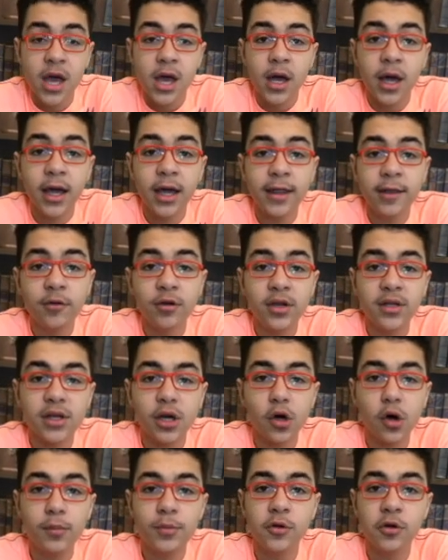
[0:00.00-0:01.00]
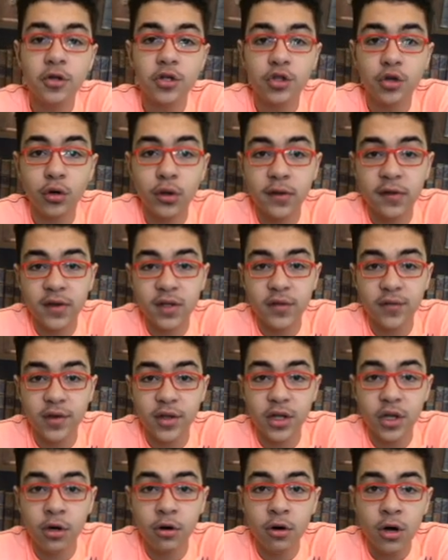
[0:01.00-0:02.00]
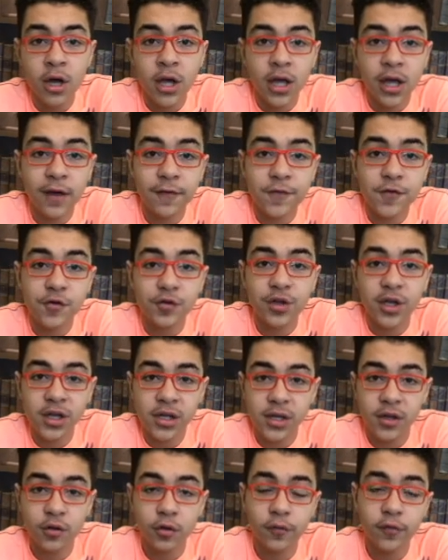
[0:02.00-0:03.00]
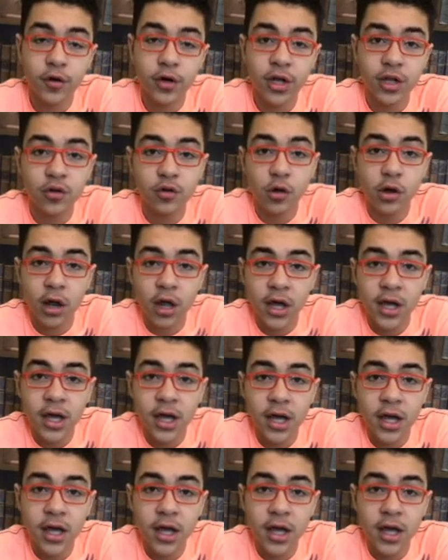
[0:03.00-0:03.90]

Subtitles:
Anyways, I hope you enjoyed this video. If you did, don't forget to like.